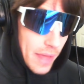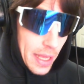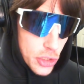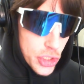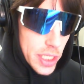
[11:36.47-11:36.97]
of
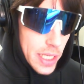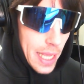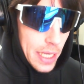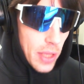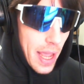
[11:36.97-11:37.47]
energy
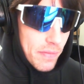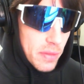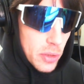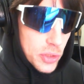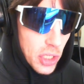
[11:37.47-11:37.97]
and you have
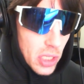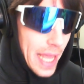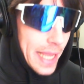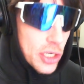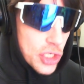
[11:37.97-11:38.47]
the most
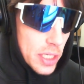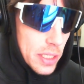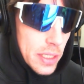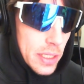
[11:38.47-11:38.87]
glycogen